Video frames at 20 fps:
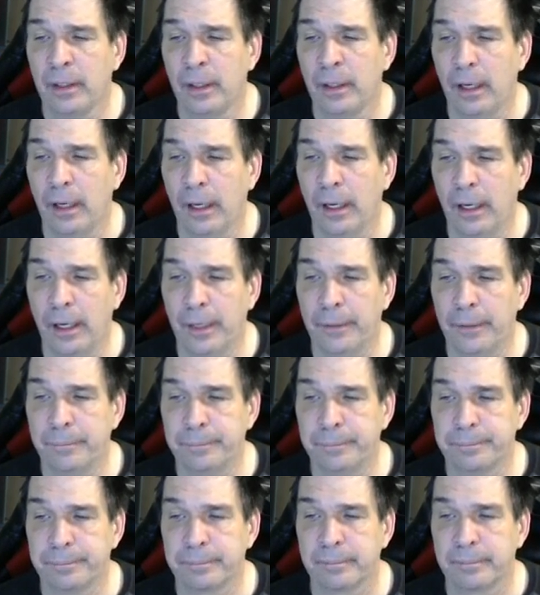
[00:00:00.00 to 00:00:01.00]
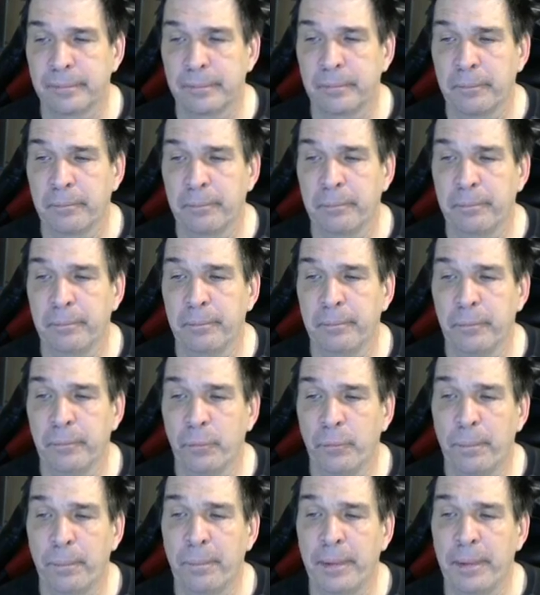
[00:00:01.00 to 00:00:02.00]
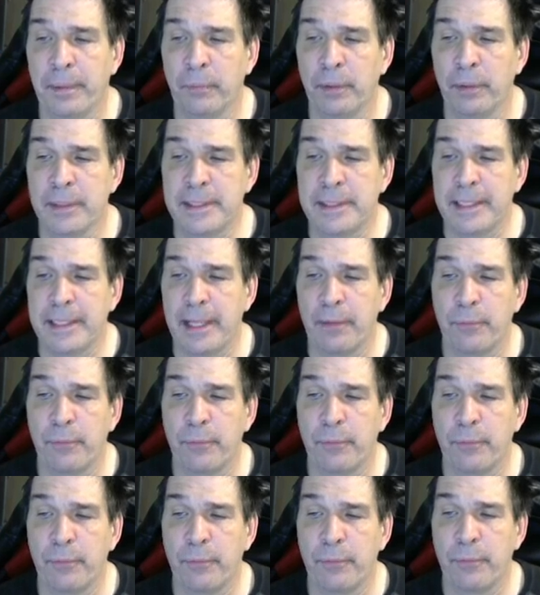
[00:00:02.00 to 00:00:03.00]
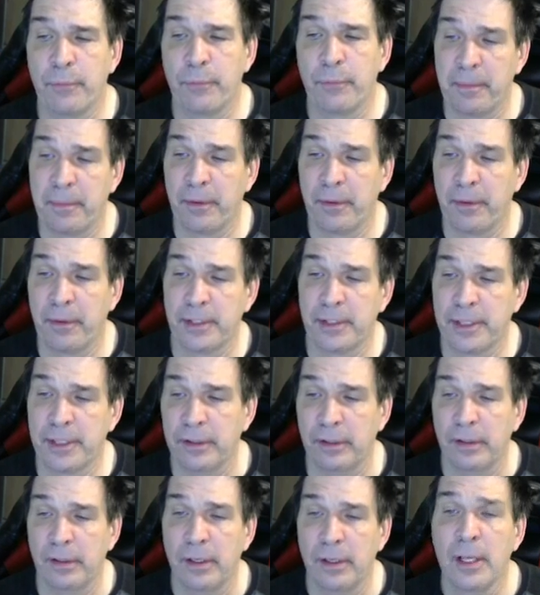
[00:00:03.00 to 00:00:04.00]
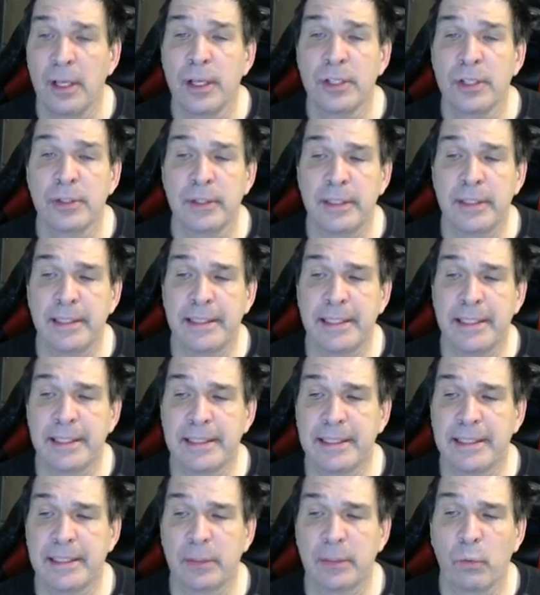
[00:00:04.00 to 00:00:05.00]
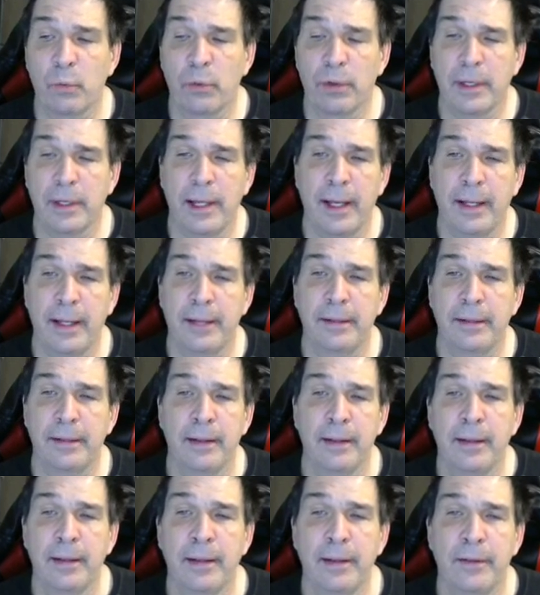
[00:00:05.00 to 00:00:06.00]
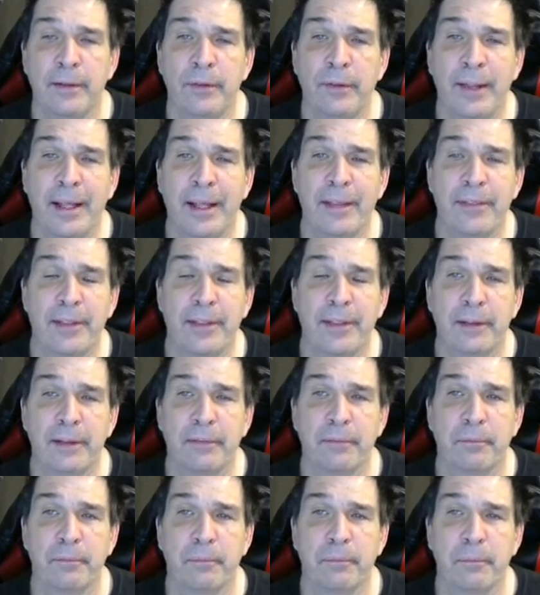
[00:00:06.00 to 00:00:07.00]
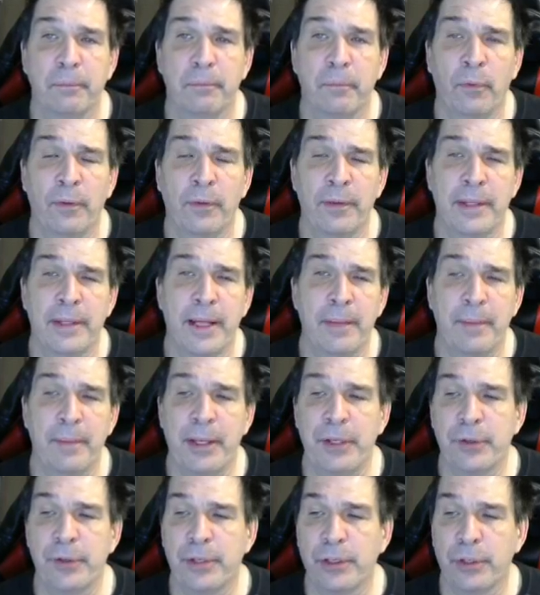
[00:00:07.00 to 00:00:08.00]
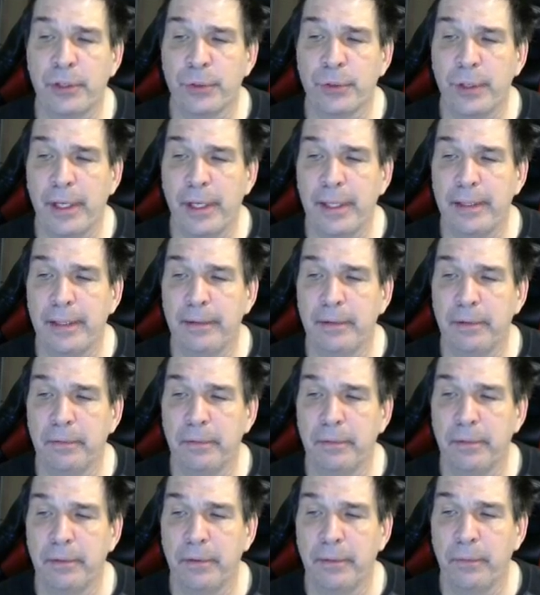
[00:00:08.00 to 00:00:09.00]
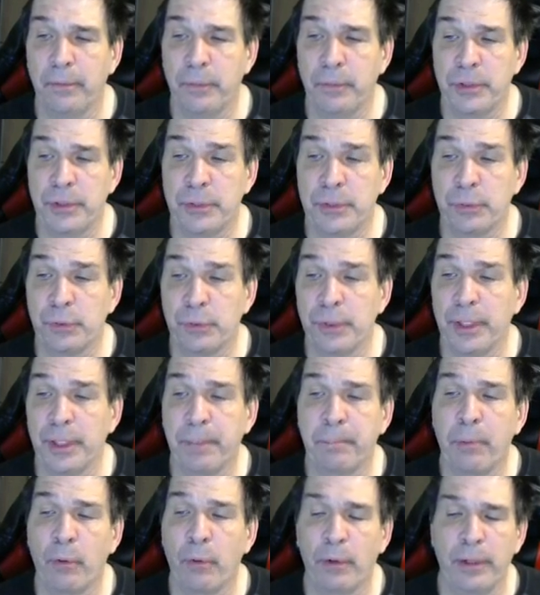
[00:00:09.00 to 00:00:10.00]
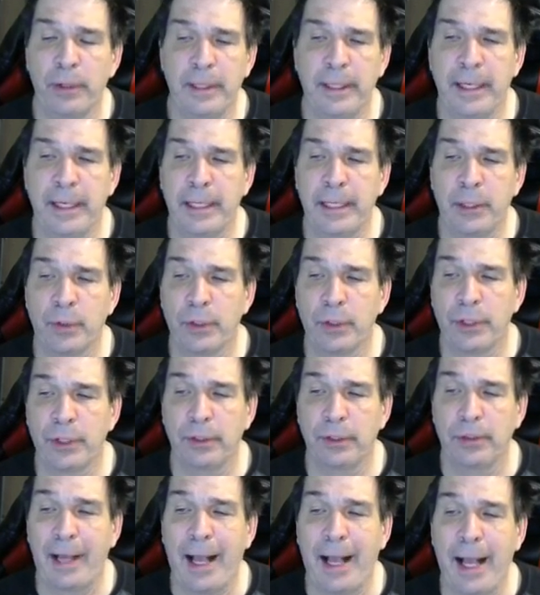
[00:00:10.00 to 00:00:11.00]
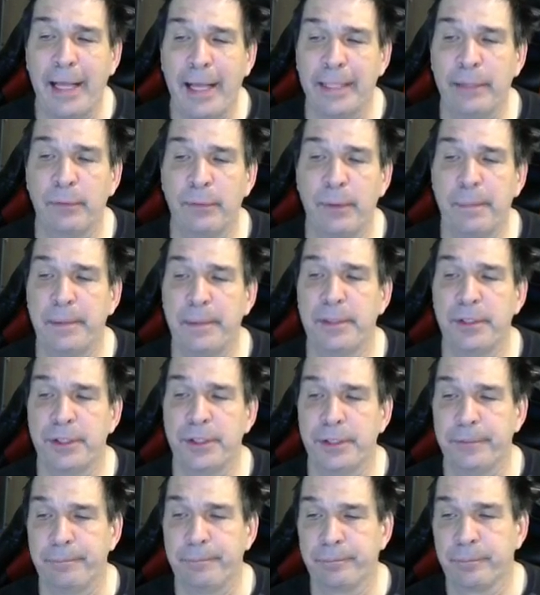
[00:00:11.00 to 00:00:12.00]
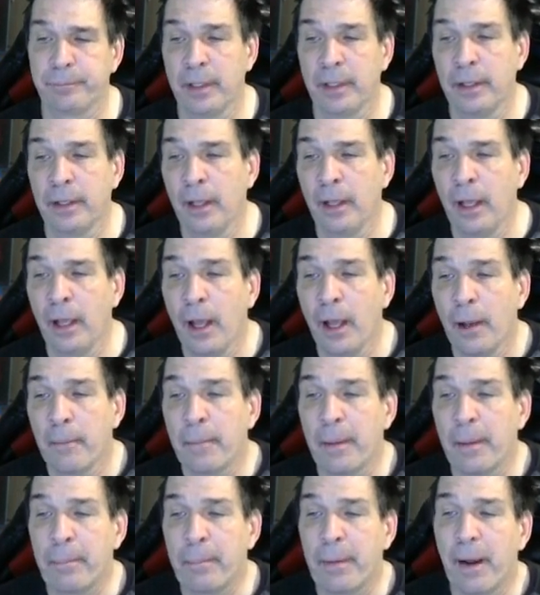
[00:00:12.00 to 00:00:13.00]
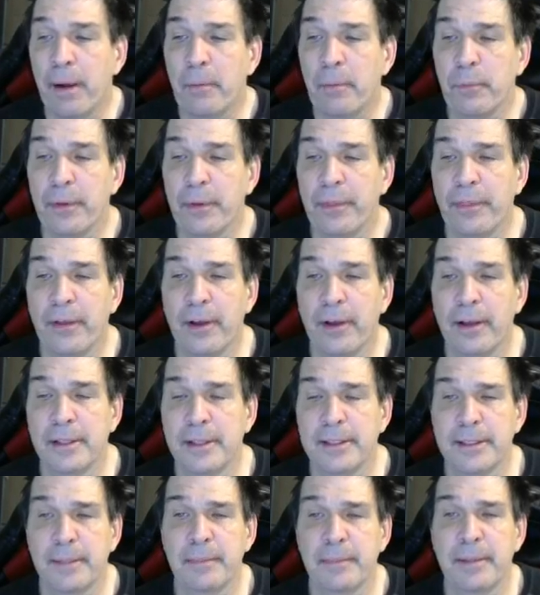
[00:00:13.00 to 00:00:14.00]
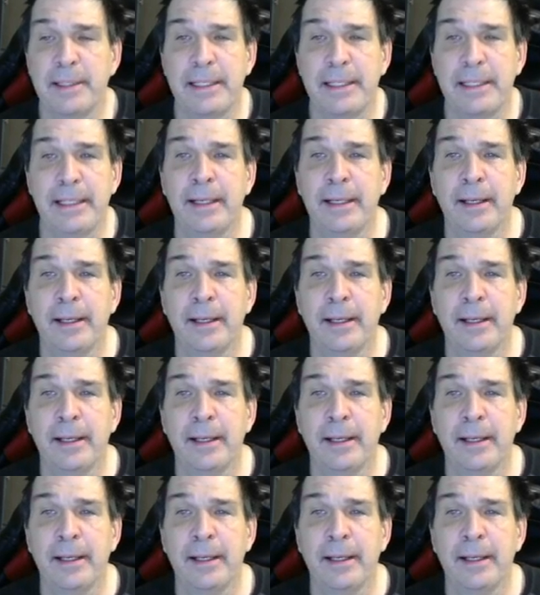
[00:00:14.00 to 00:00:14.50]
But once again, repetition is the mother skill. So these kids get to work on that thing more of the time. And you can create, which is really important in any curriculum, hiding repetition. My problem with some of the